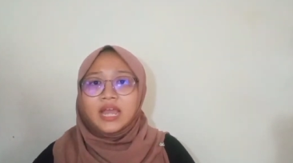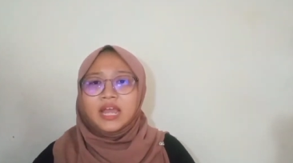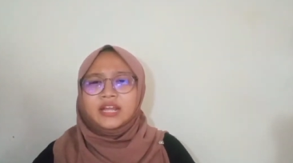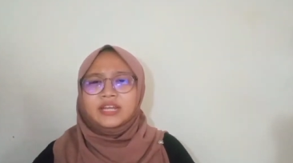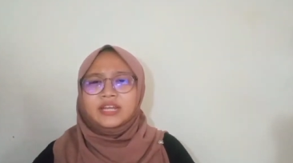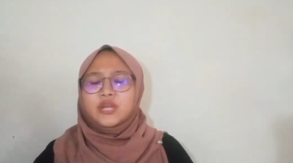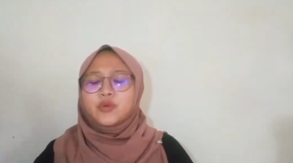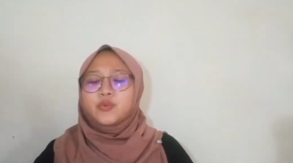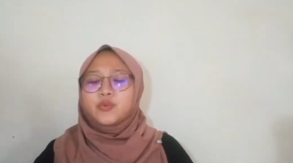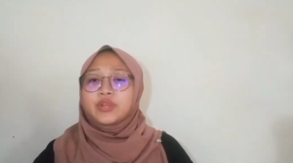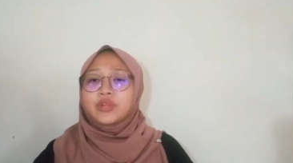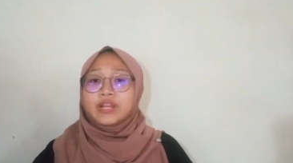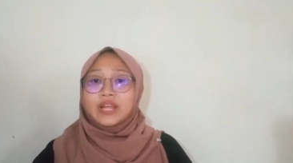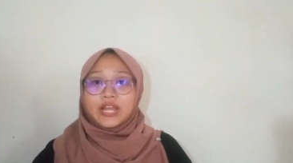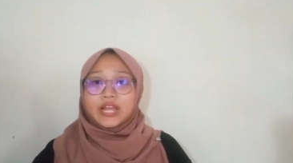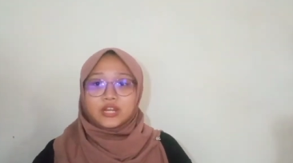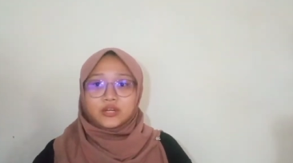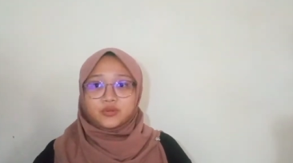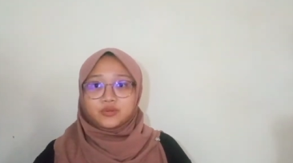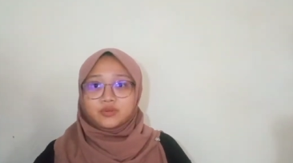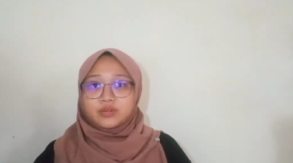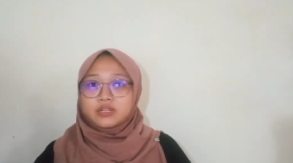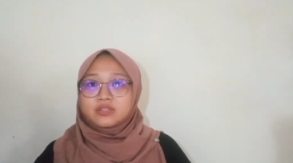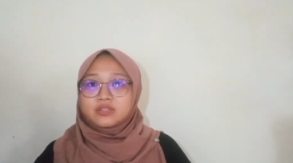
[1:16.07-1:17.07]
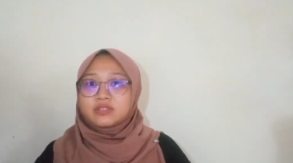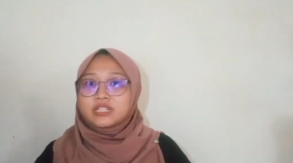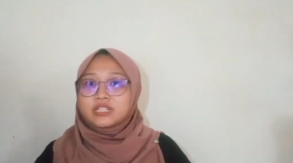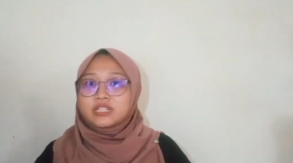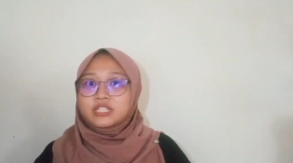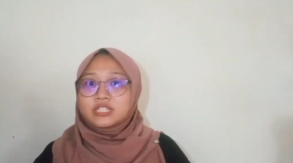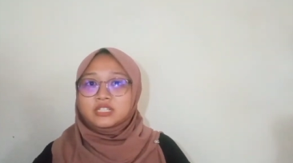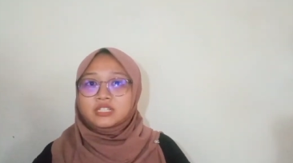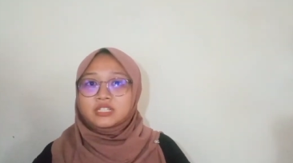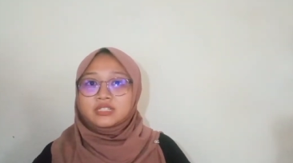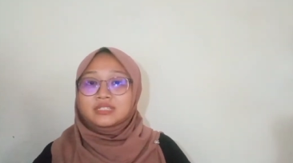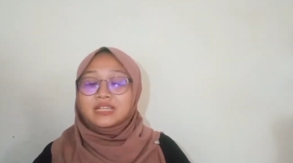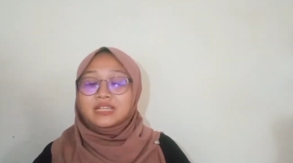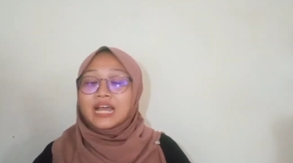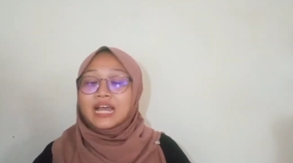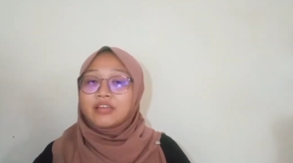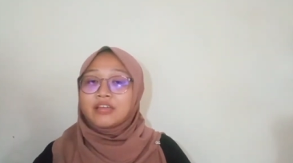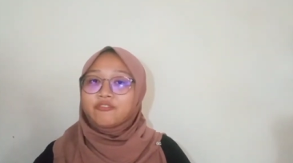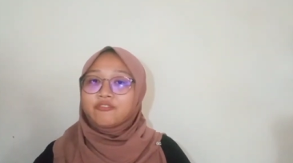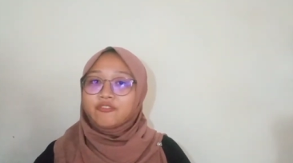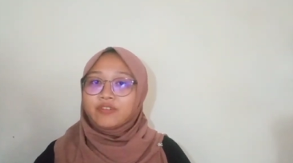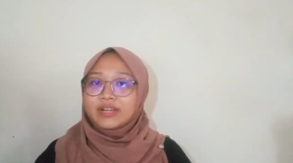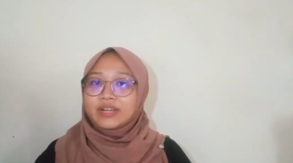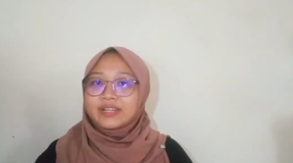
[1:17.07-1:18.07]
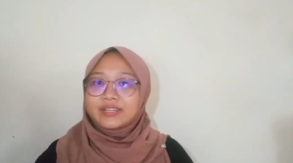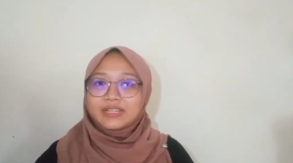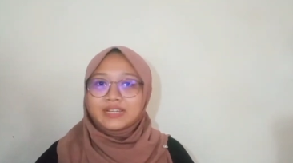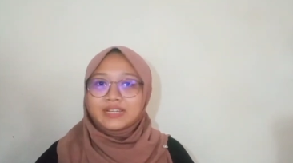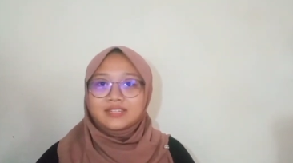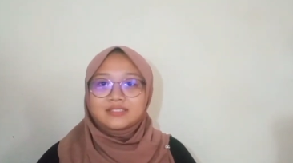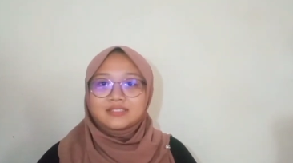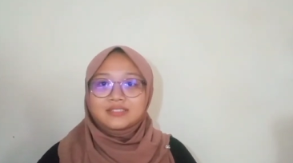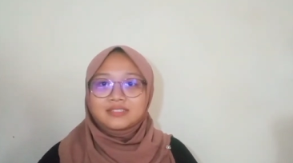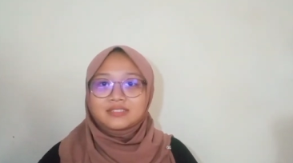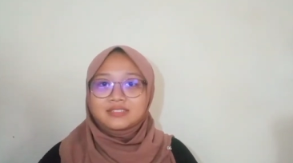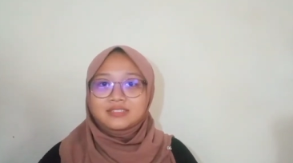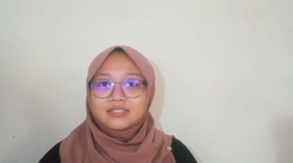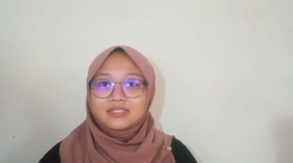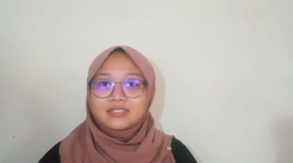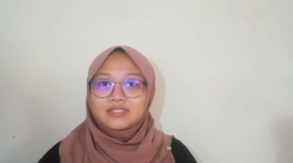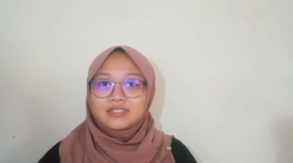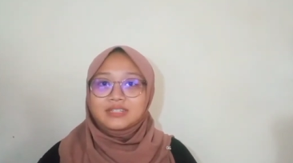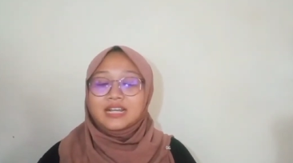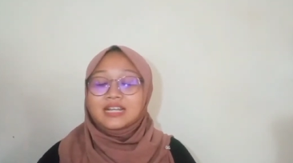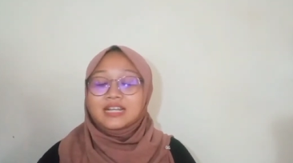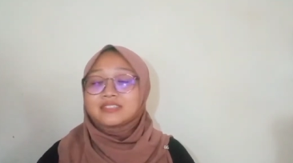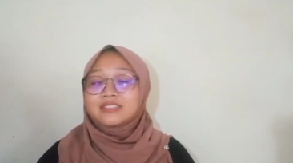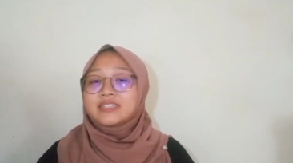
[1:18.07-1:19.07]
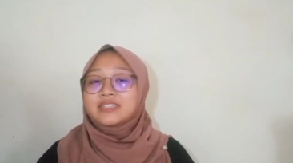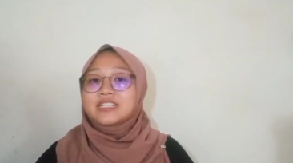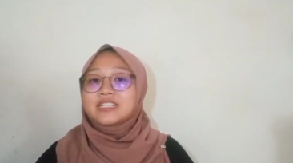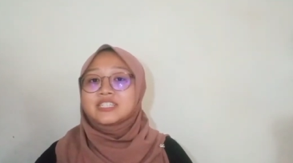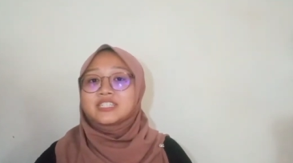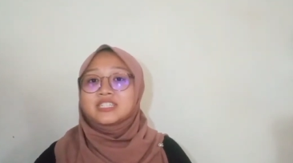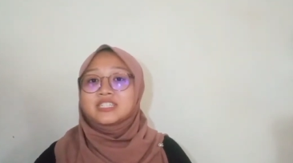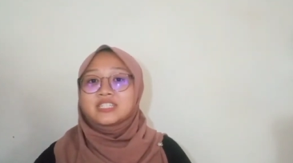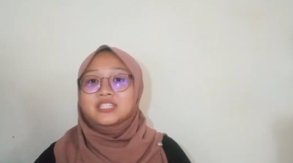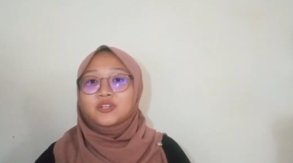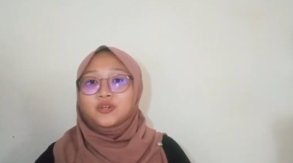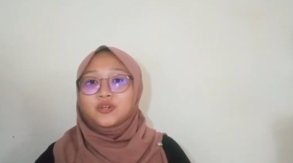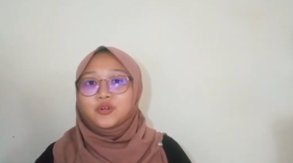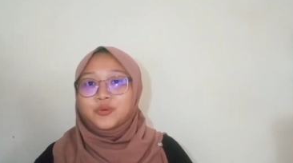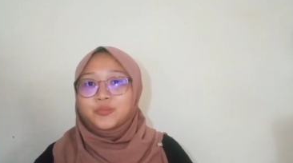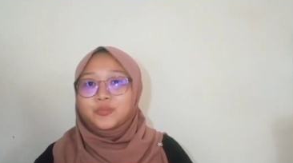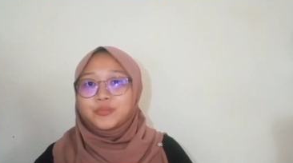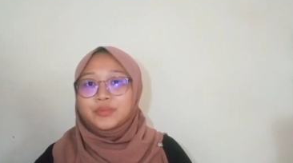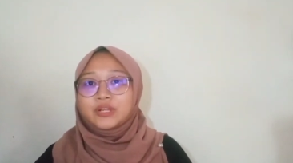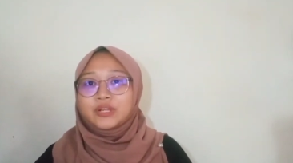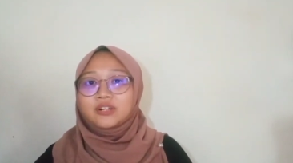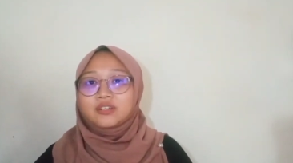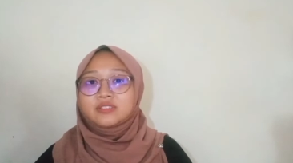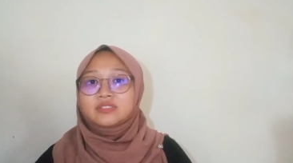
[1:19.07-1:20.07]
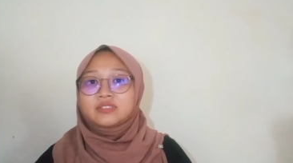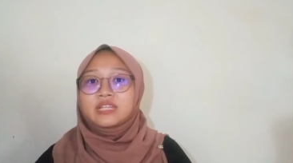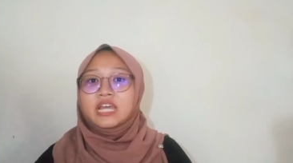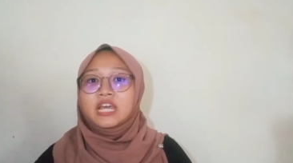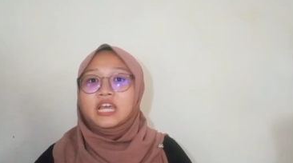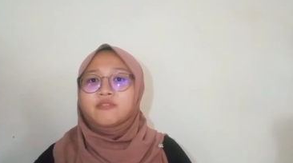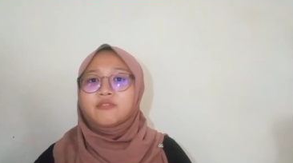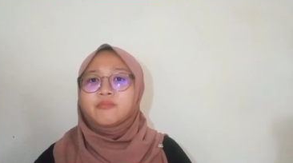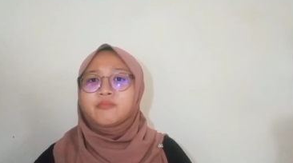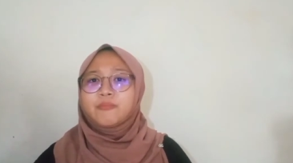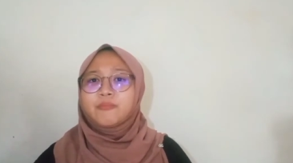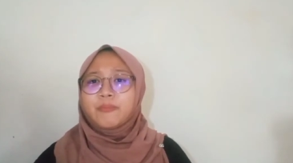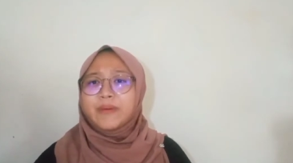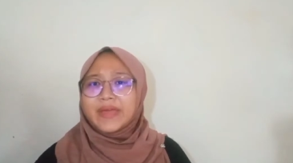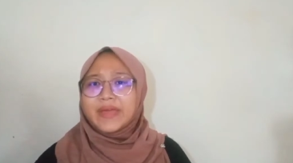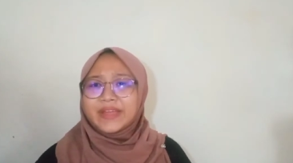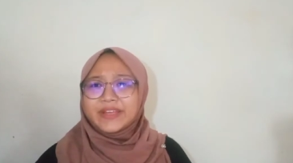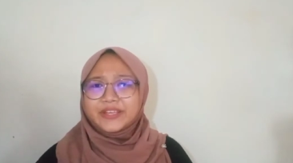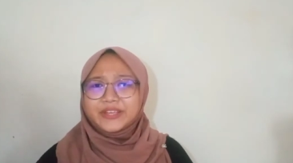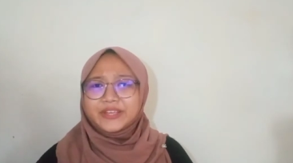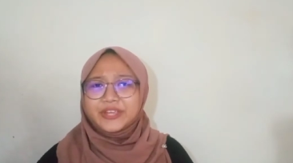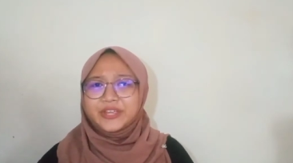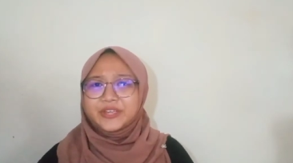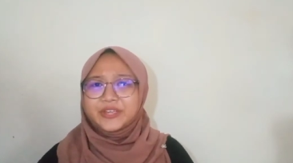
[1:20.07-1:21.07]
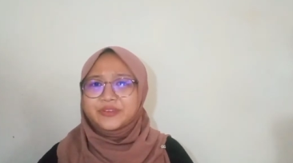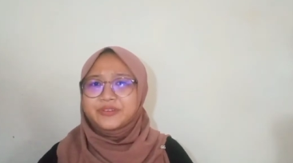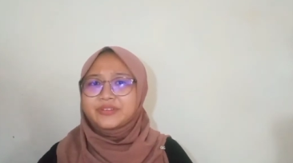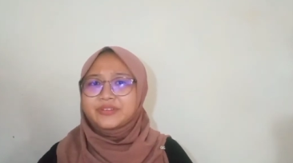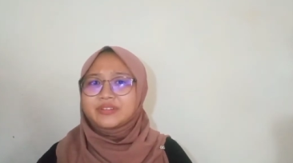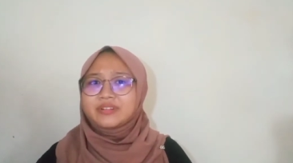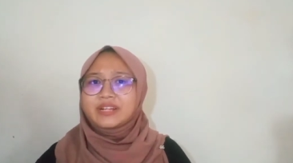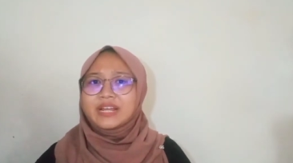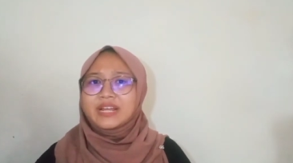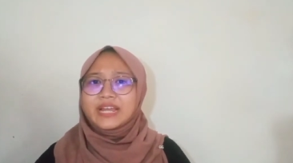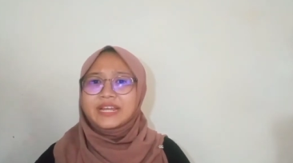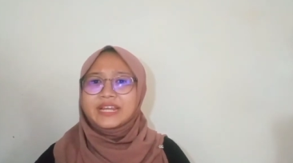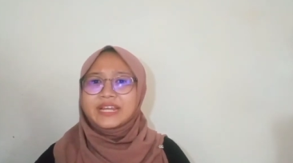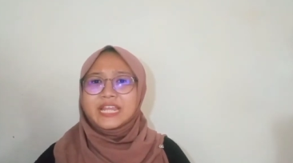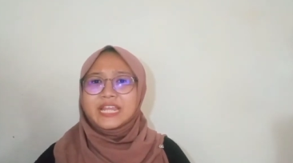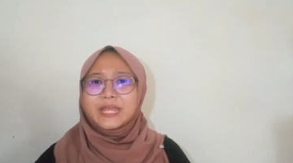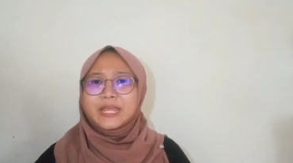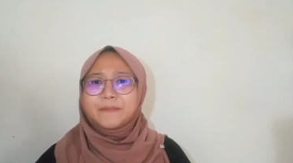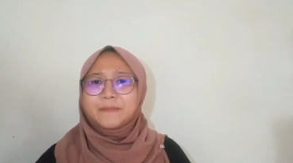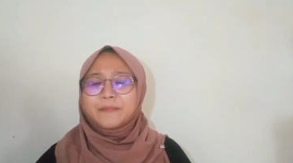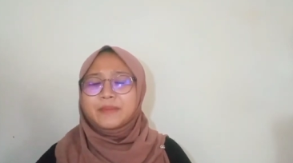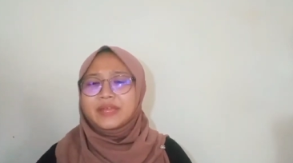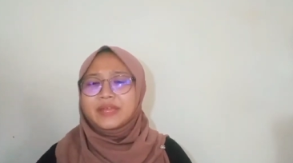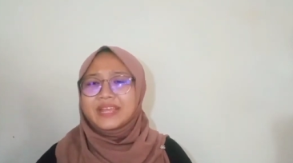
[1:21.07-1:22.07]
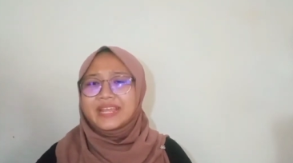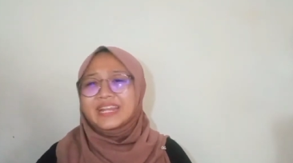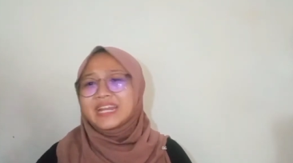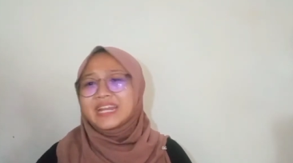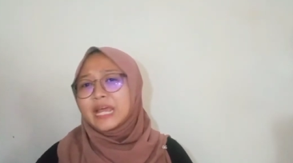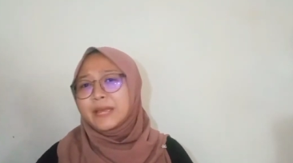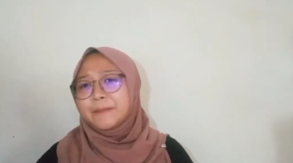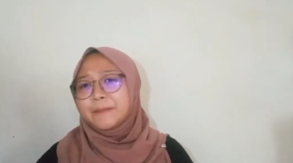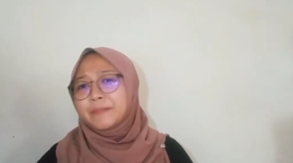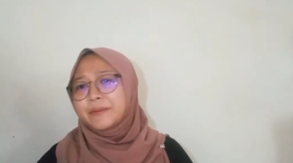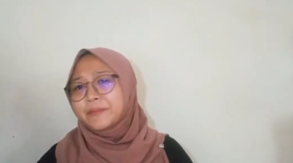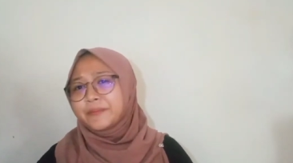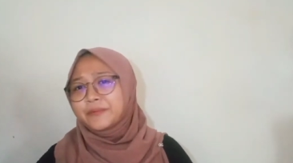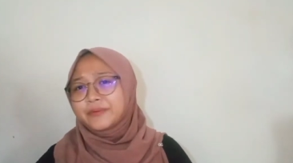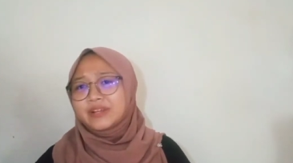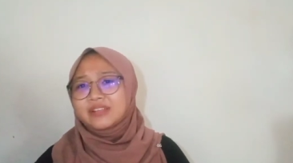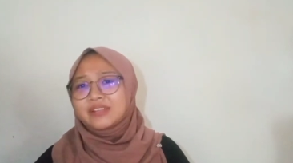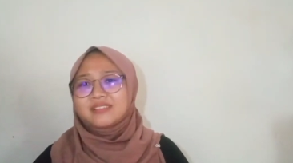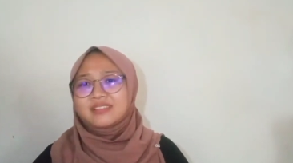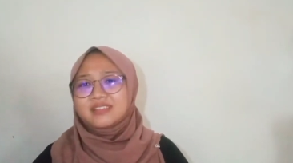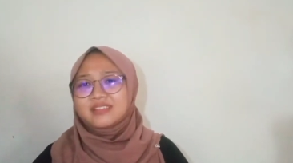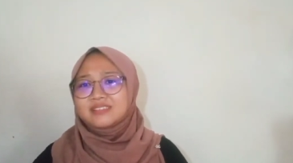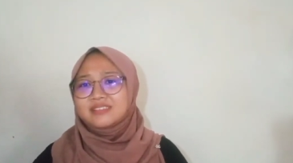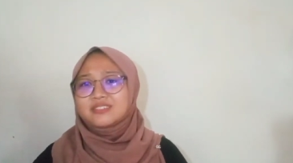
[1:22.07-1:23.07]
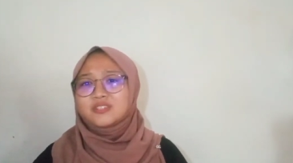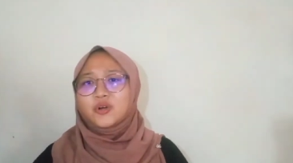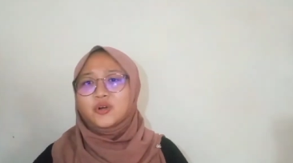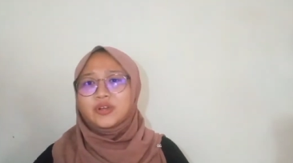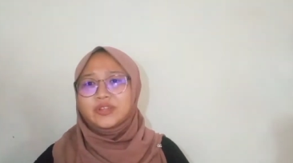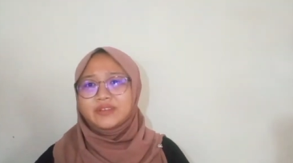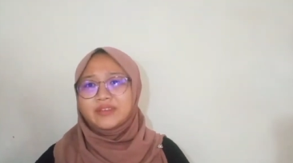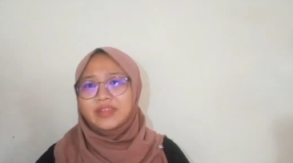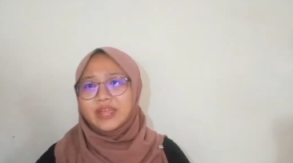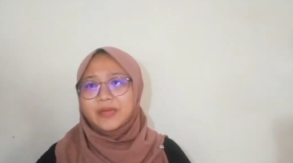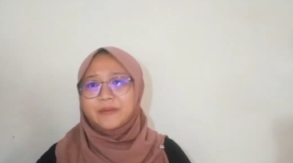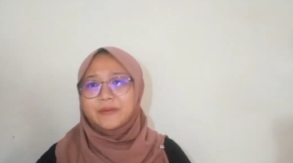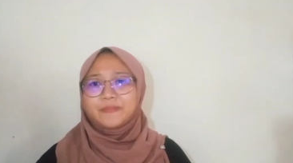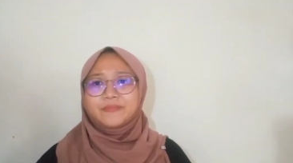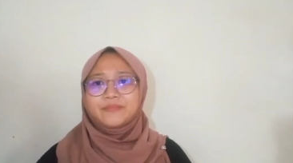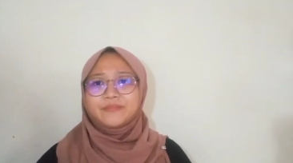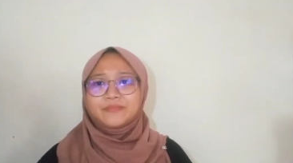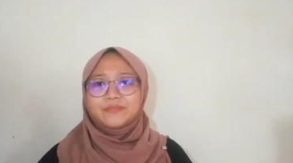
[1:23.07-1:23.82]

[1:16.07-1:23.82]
Then when I do a research, I find the answer. The answer is no, because they have bad, cruel and inappropriate things on them.